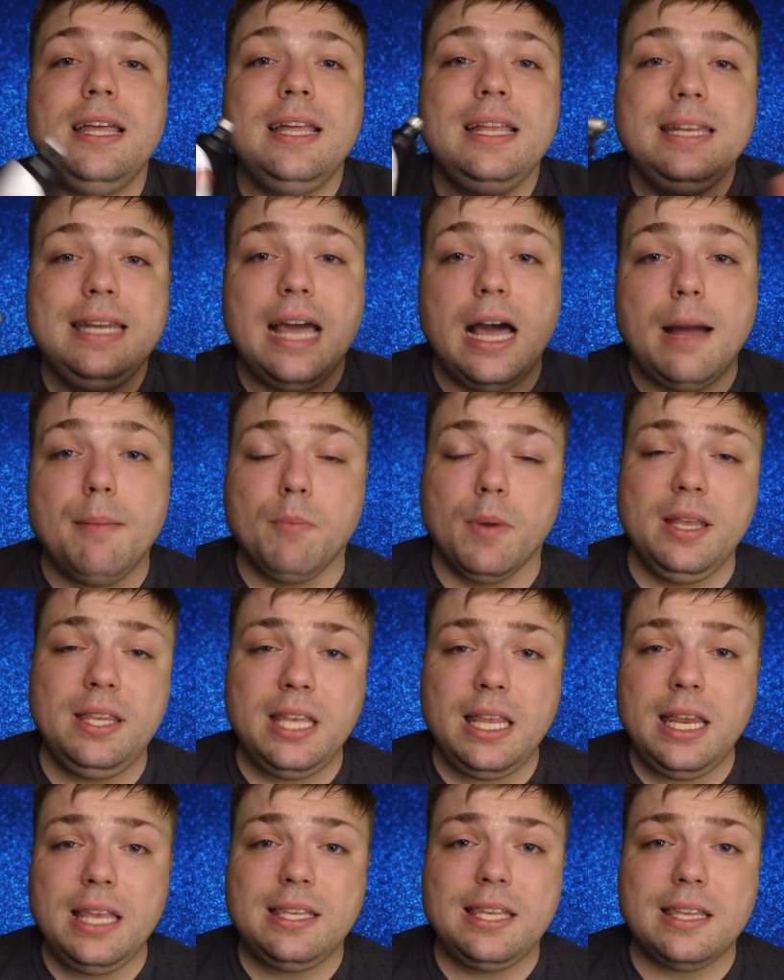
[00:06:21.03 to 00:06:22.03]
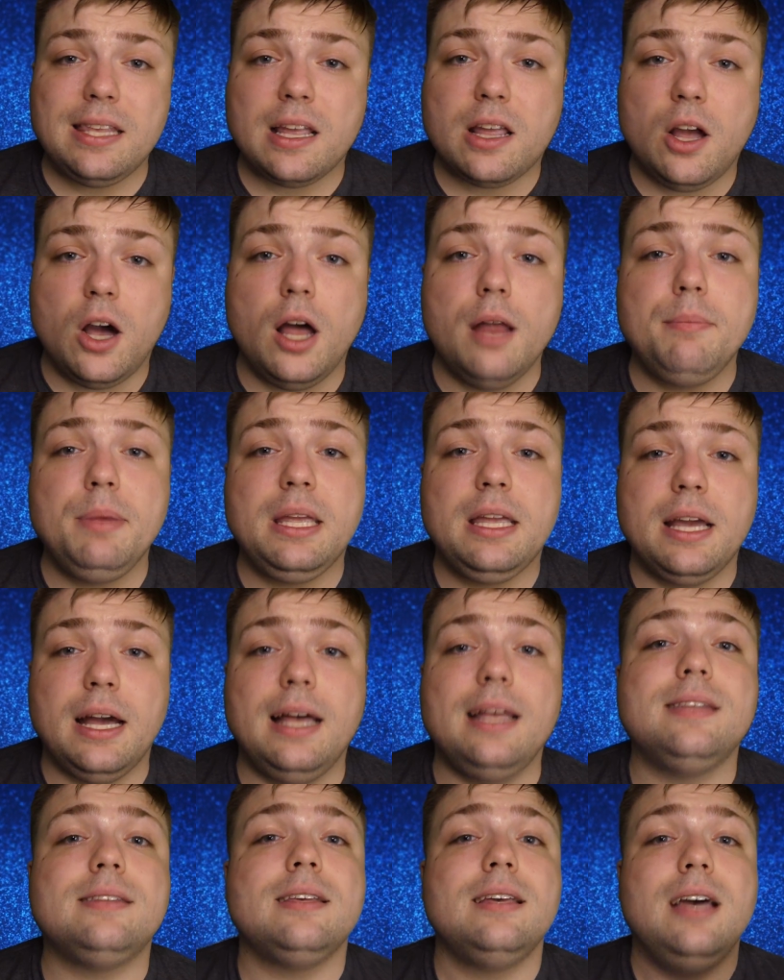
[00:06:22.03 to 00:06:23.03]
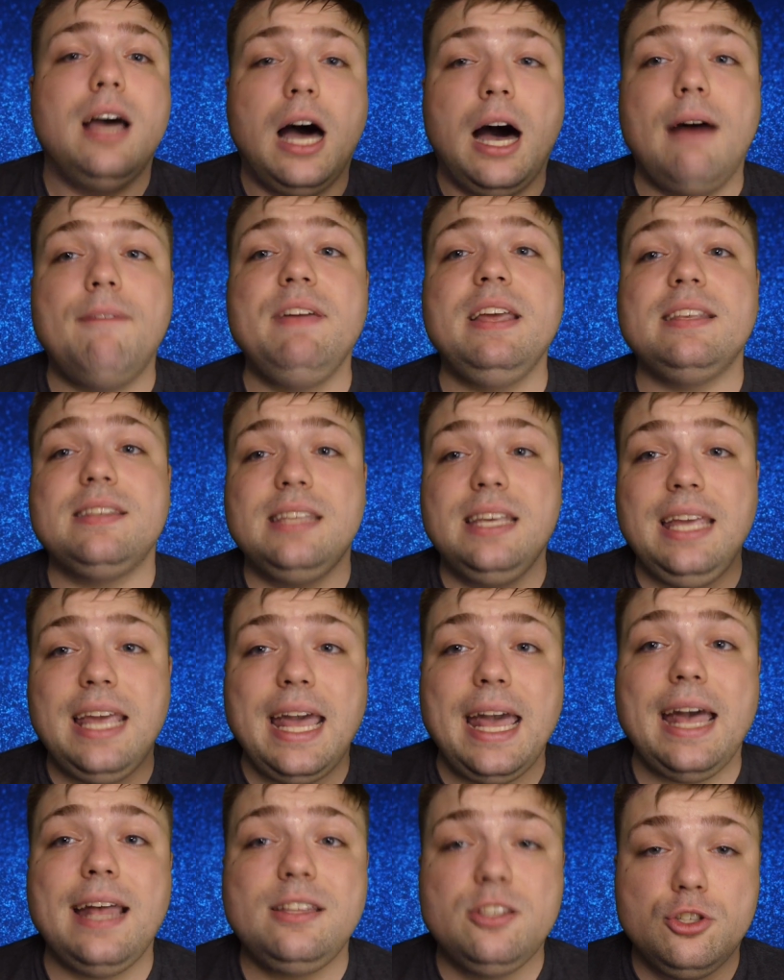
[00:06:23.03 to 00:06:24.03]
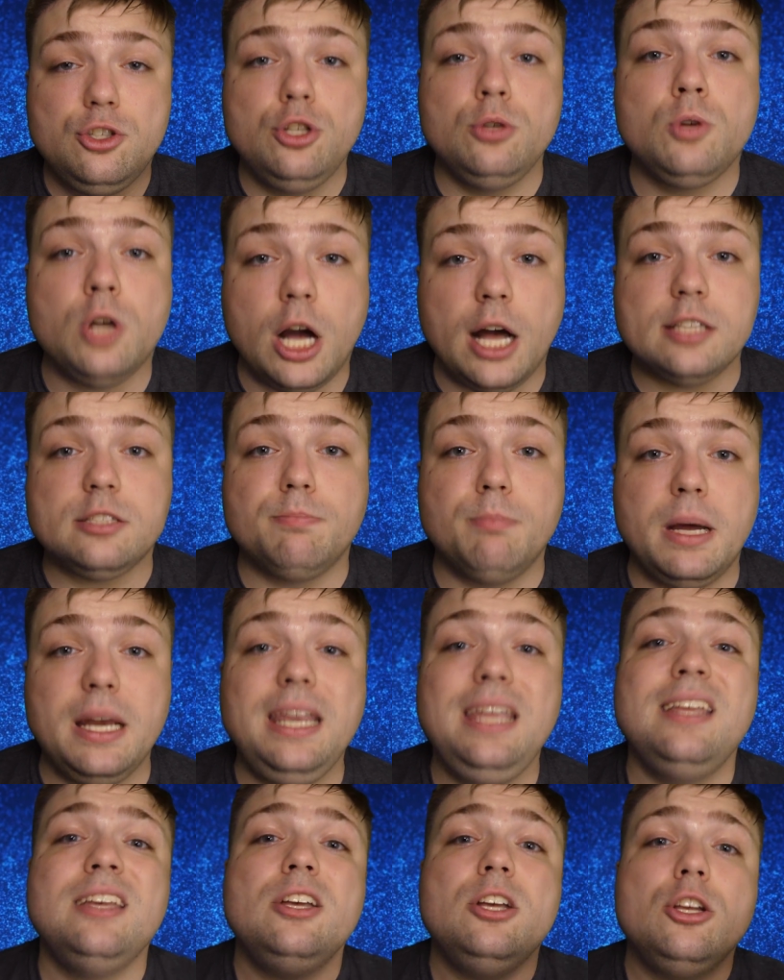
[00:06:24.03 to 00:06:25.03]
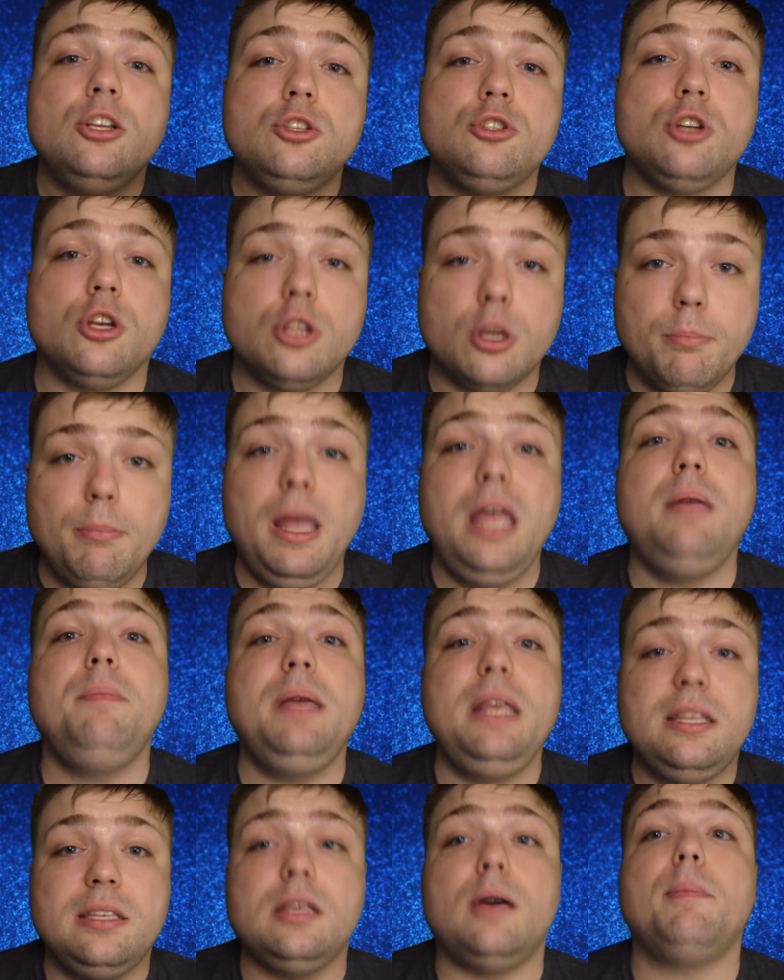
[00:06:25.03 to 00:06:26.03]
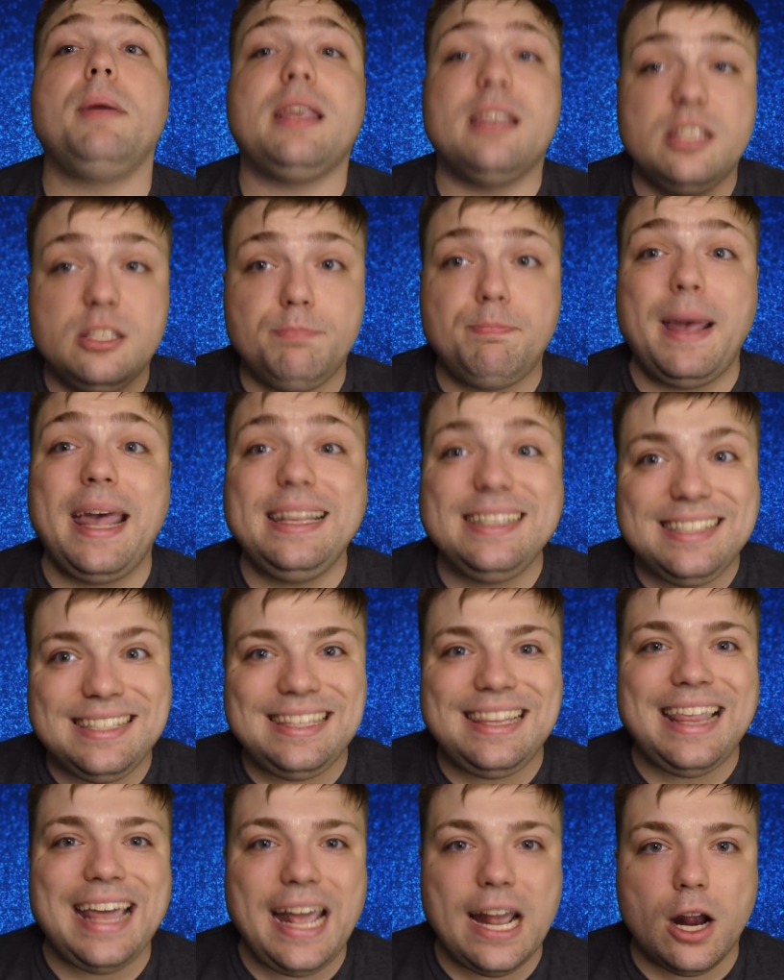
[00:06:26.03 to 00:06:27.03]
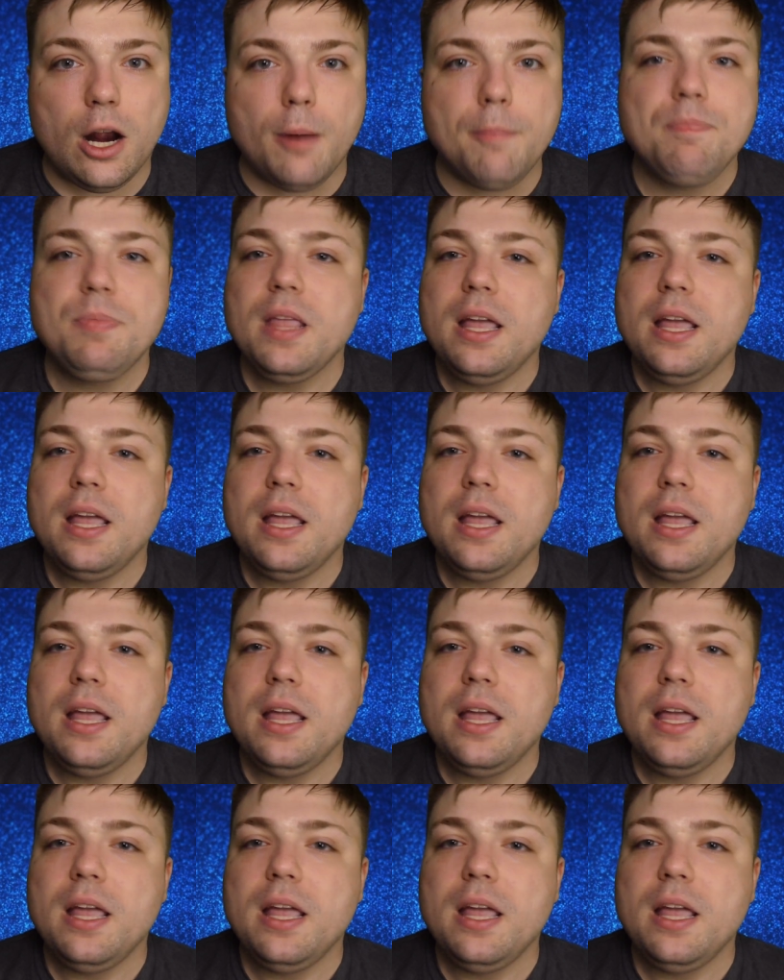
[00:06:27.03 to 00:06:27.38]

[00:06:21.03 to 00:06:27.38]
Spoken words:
Now, I'm listing this as a con because obviously heads do cost money, so there may be some expense there.